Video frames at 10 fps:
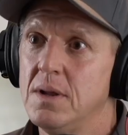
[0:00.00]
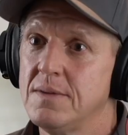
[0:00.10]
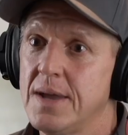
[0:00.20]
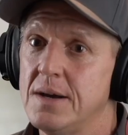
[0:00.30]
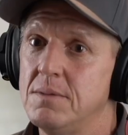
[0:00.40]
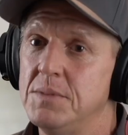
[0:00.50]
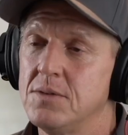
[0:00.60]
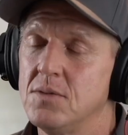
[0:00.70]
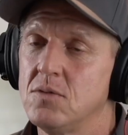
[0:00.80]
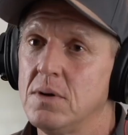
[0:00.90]
realise how
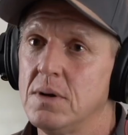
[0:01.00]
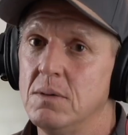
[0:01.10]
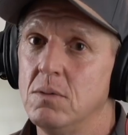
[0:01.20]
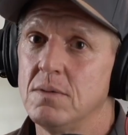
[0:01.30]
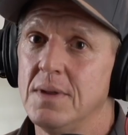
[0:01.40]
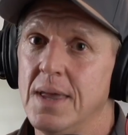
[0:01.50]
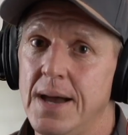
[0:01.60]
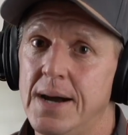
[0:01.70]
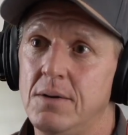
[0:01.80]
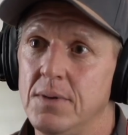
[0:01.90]
much of a struggle it was to
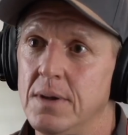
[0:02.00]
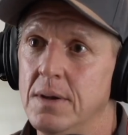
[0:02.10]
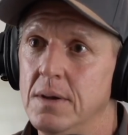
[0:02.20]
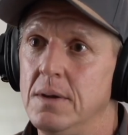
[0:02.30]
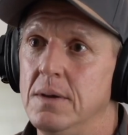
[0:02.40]
get out of it.